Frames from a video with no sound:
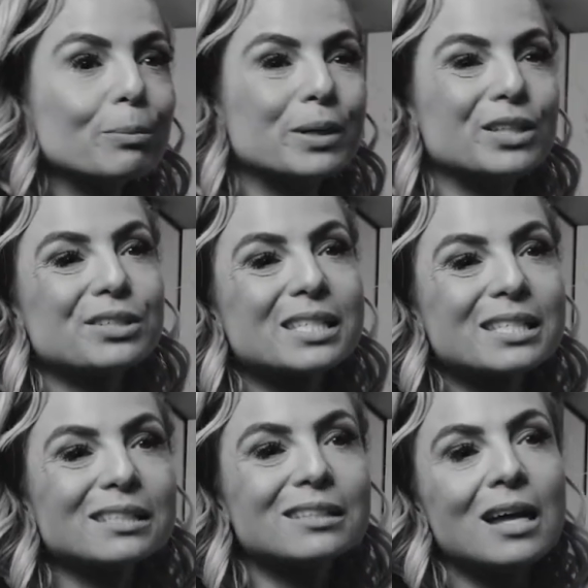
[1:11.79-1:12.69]
but you're
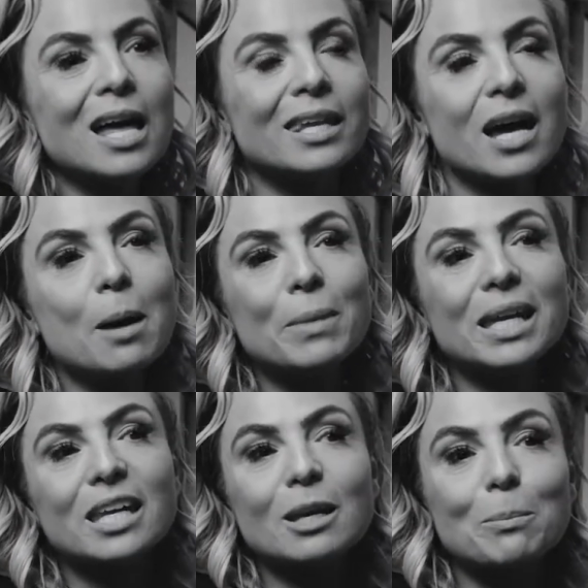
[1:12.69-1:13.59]
still not
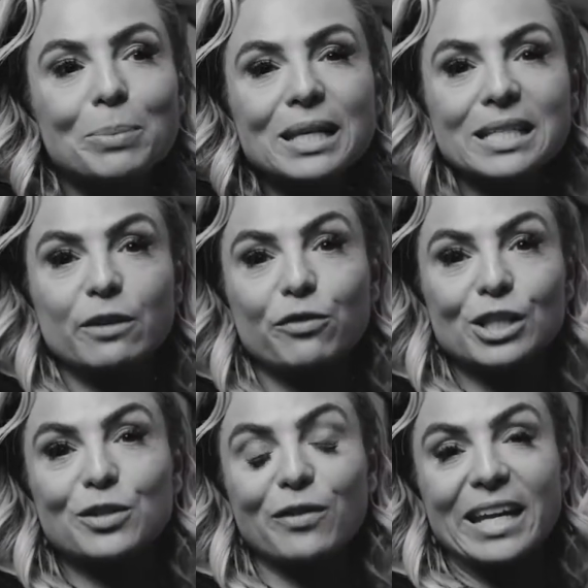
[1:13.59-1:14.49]
making a big
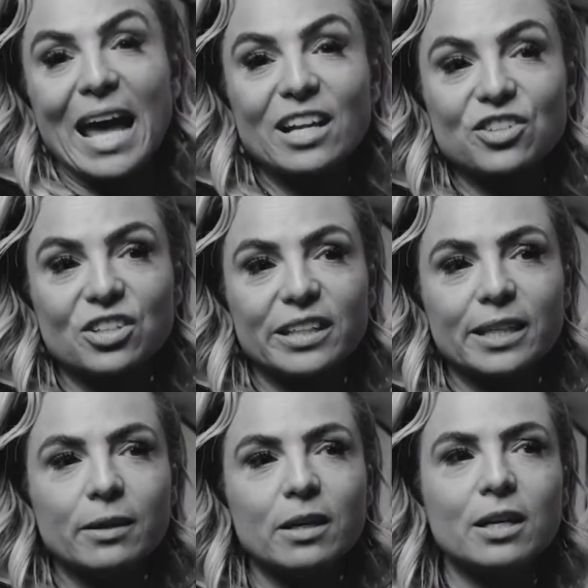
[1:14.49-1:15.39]
difference
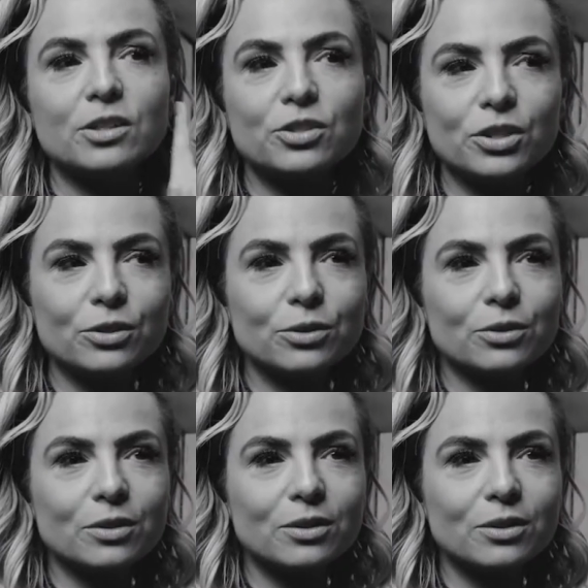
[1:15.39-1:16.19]
financially. Two,